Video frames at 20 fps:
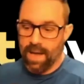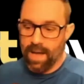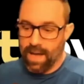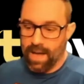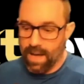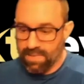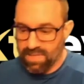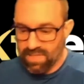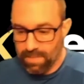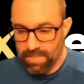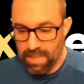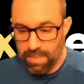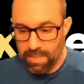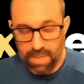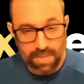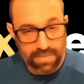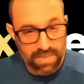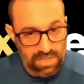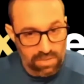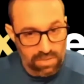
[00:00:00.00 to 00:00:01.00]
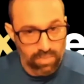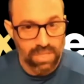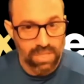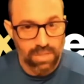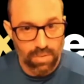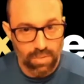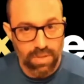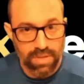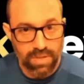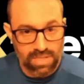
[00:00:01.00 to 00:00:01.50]
Some people have a sweet
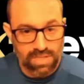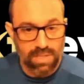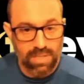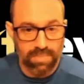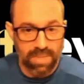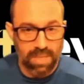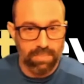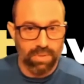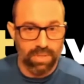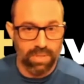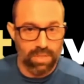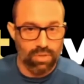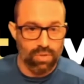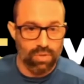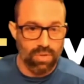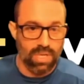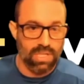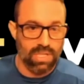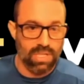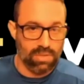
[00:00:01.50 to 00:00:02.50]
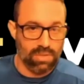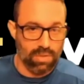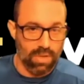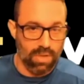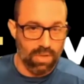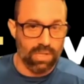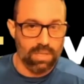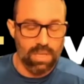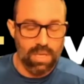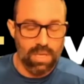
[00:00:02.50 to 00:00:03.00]
tooth and some people enjoy salt.
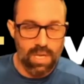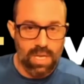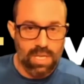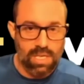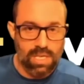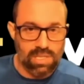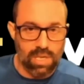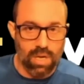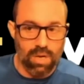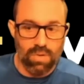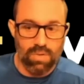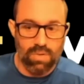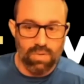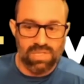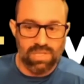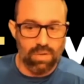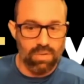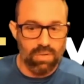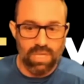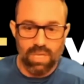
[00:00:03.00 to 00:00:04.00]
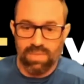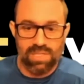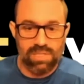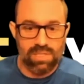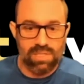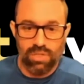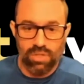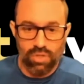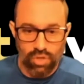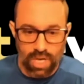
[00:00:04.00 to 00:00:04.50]
So sodium is
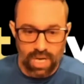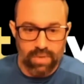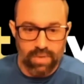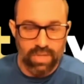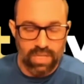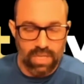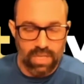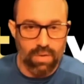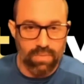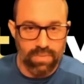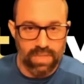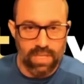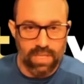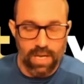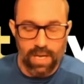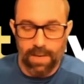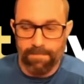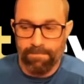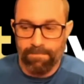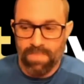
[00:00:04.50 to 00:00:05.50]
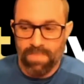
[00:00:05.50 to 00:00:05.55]
generally overdone.